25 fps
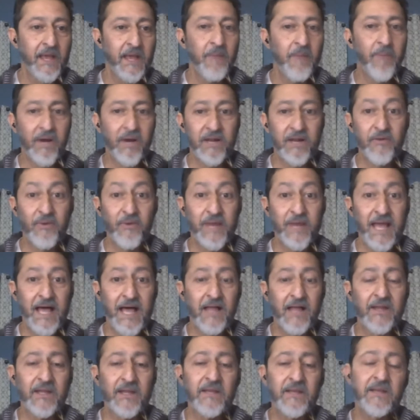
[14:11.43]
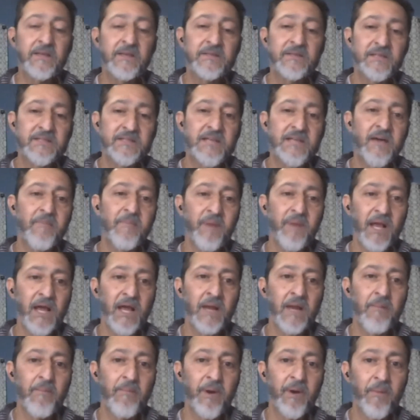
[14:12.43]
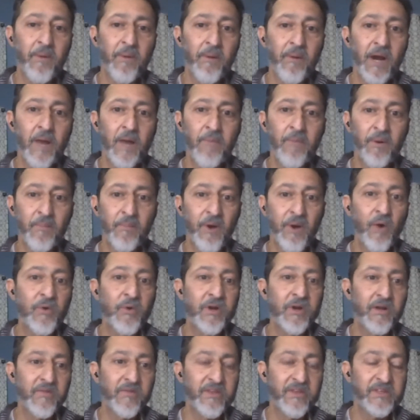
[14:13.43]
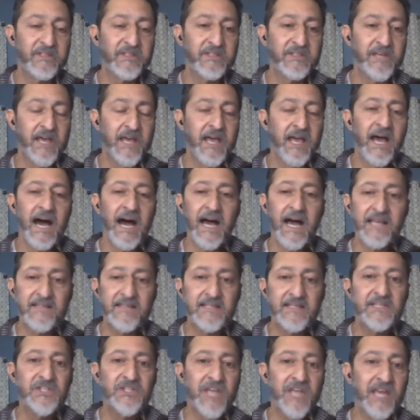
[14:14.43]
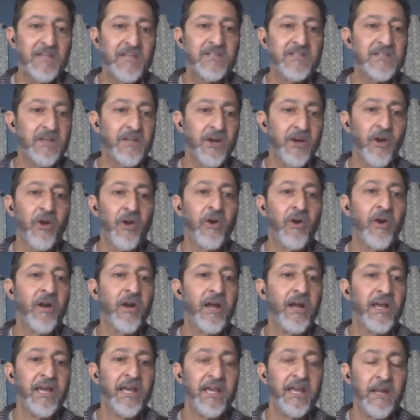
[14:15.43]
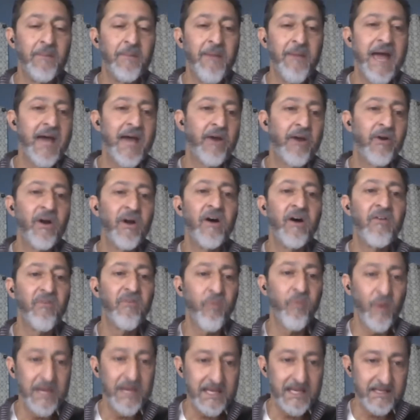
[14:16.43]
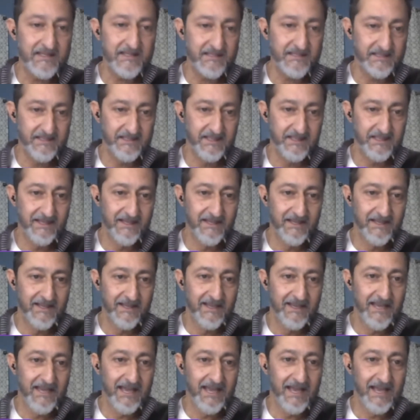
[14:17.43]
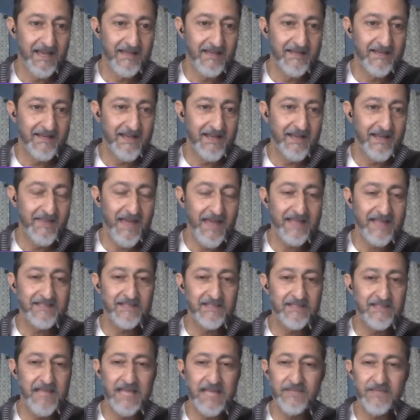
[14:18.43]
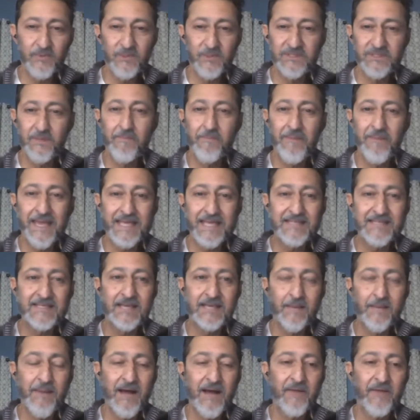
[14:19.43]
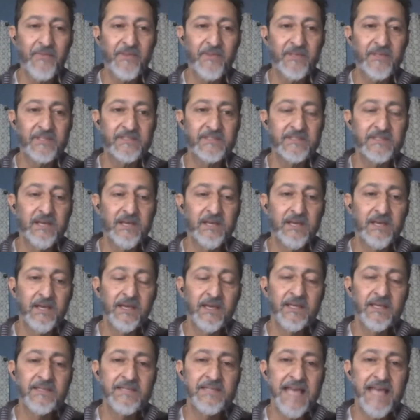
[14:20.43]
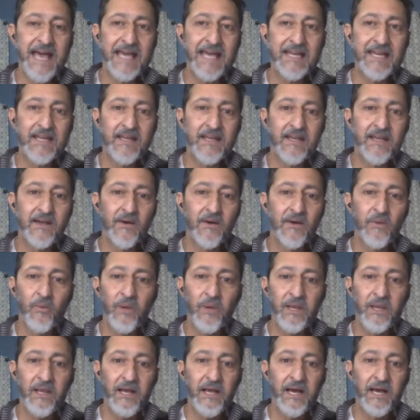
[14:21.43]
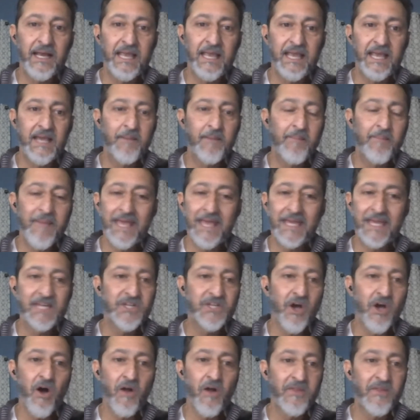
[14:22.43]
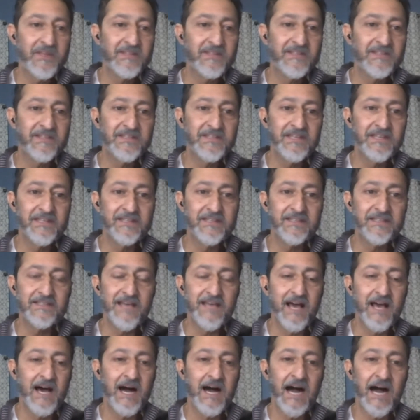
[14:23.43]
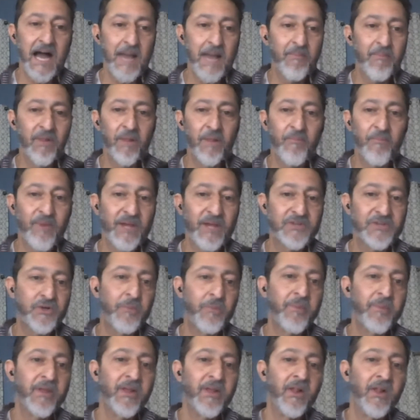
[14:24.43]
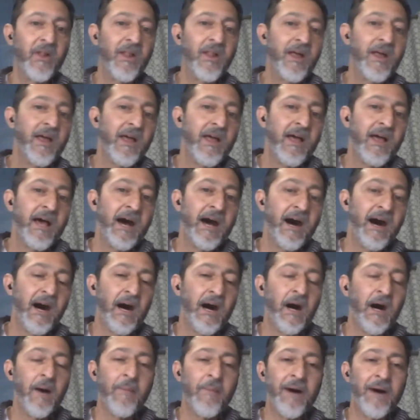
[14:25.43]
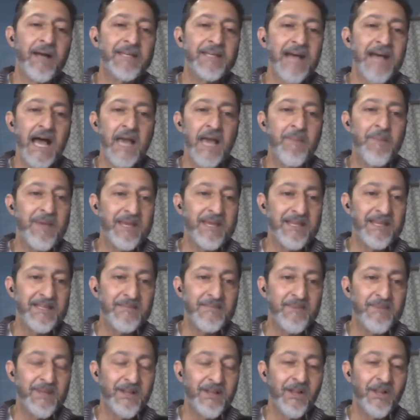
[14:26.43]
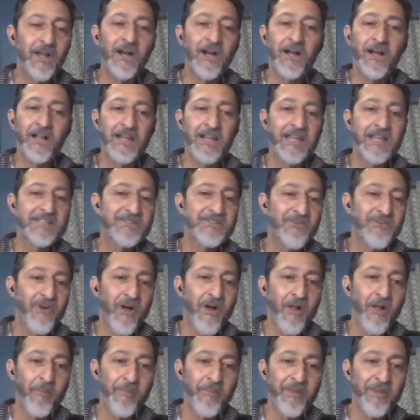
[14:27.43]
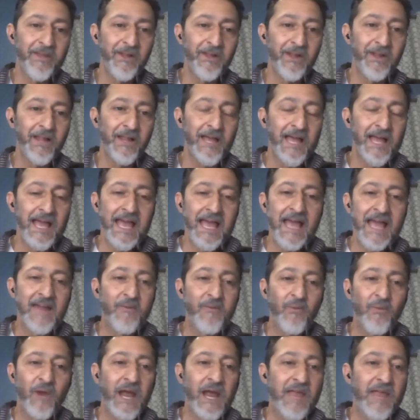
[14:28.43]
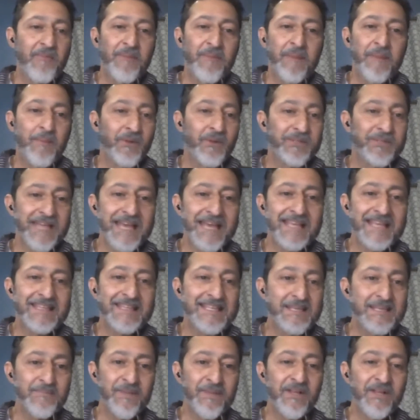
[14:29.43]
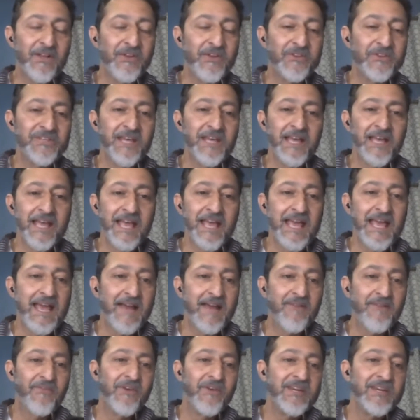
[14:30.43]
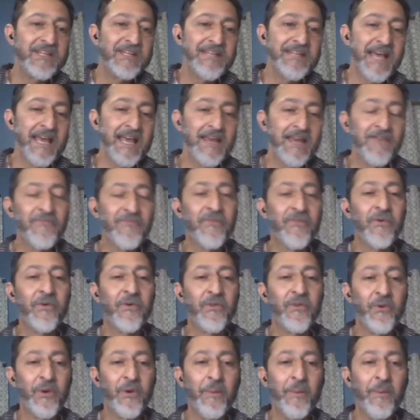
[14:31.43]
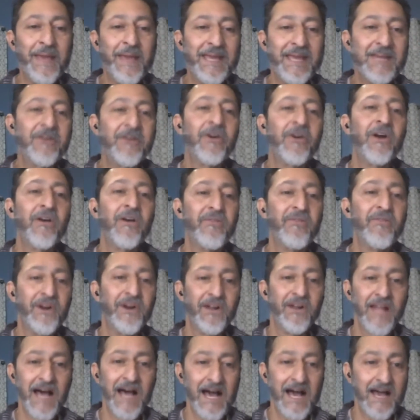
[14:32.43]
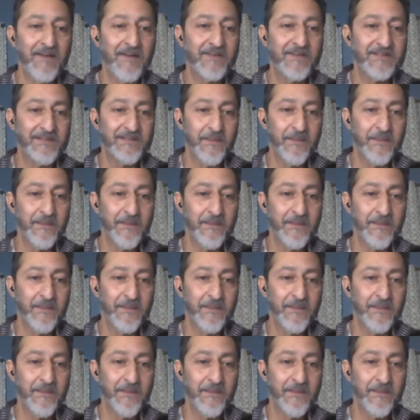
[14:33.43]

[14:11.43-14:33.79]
But in reality, since I've become a proponent of this, I see changes occur in a matter of weeks. And that's what's amazing about this, is that we, again, manage all these diseases: a high blood pressure pill, a diabetes pill, a cholesterol pill, and people take these pills every day for the remainder of their lives.